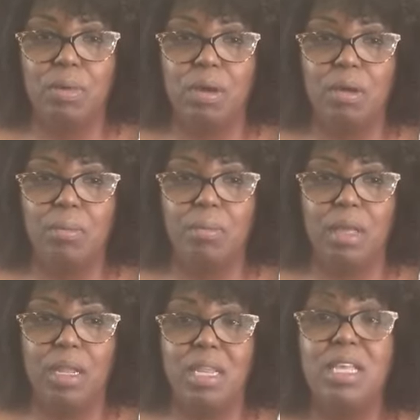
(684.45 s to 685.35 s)
um,
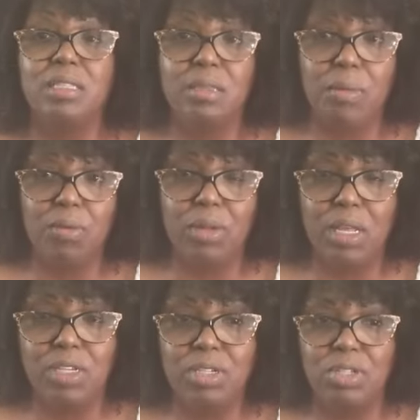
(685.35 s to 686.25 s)
an intimate
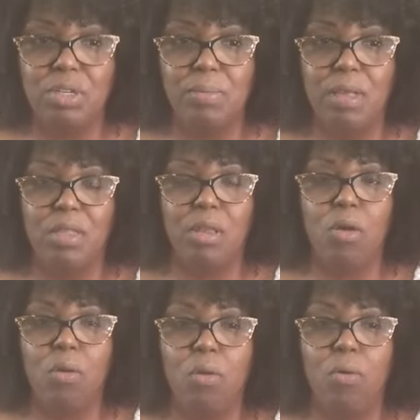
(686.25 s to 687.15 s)
relationship in their
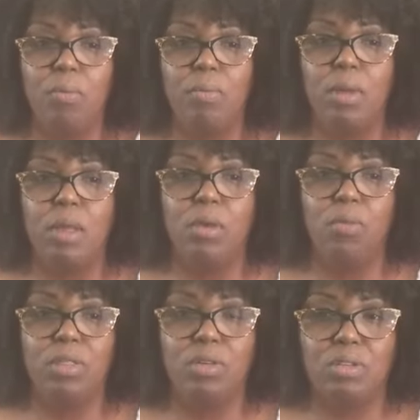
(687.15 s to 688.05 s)
home
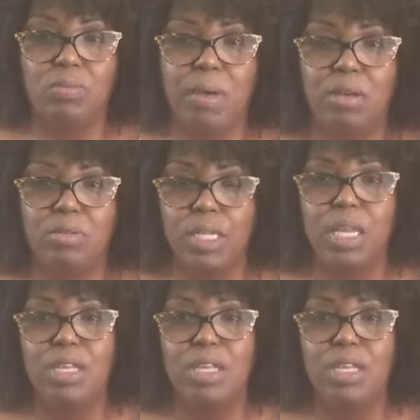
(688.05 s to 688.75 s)
with their spouse,